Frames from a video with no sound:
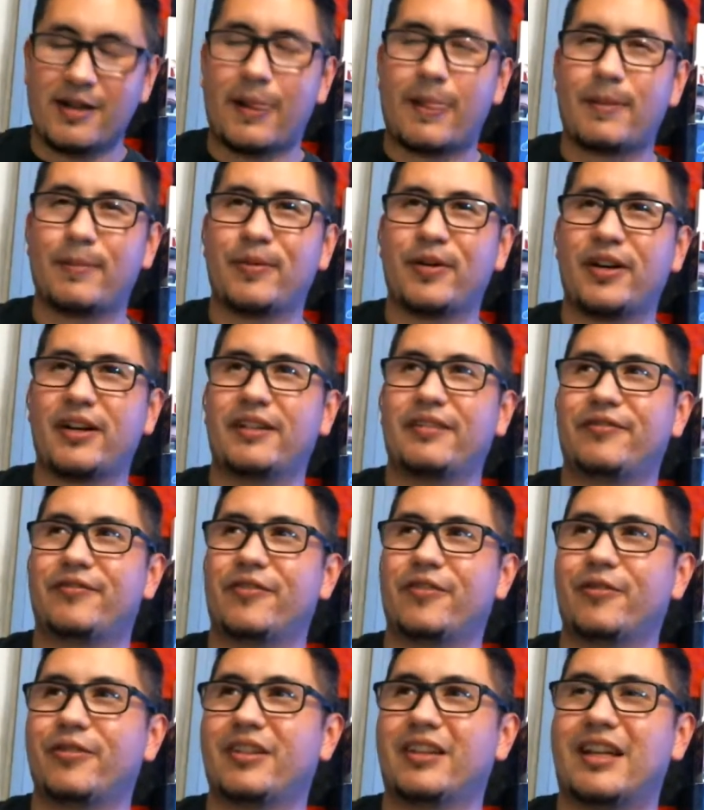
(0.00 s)
But
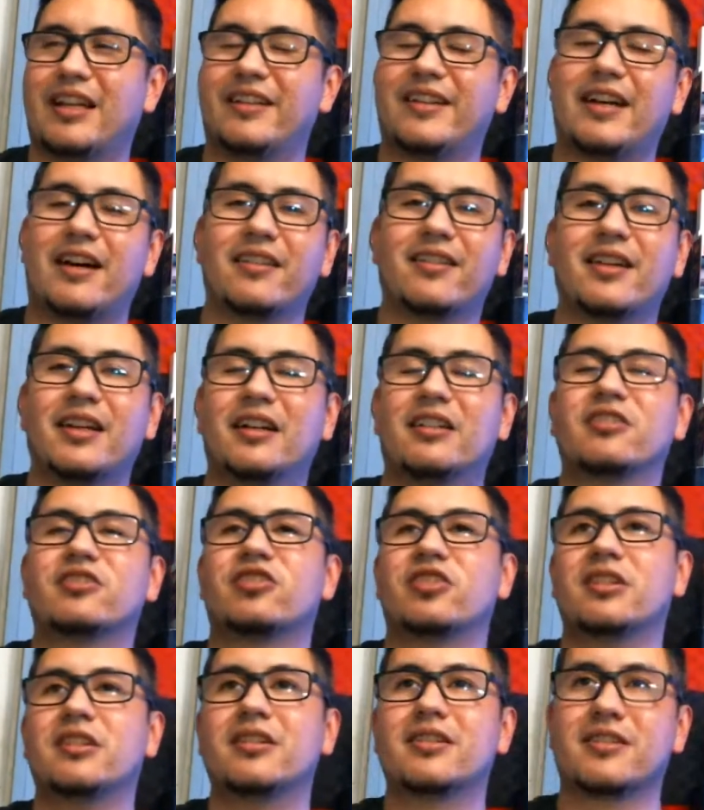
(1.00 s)
now that
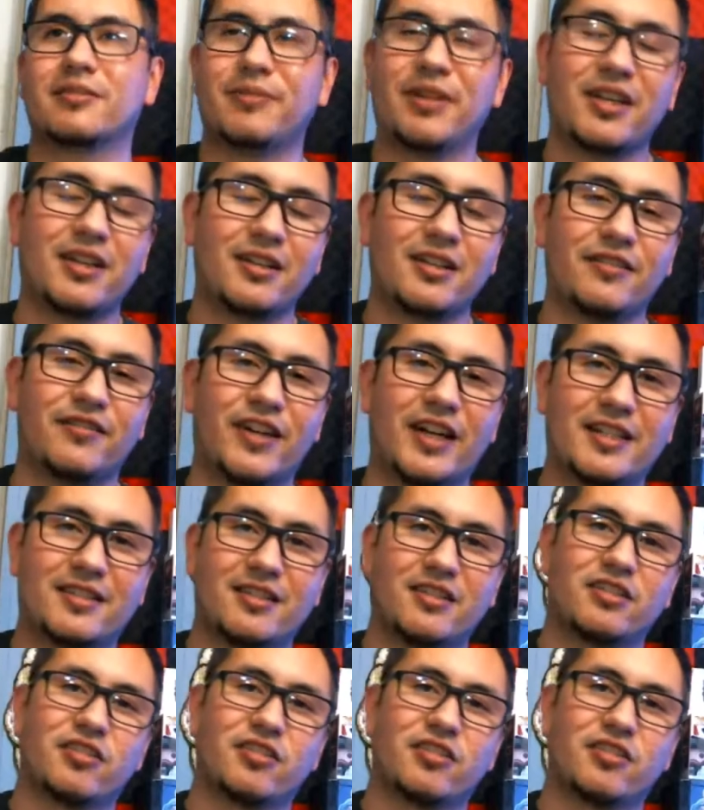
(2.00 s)
LG isn't making devices,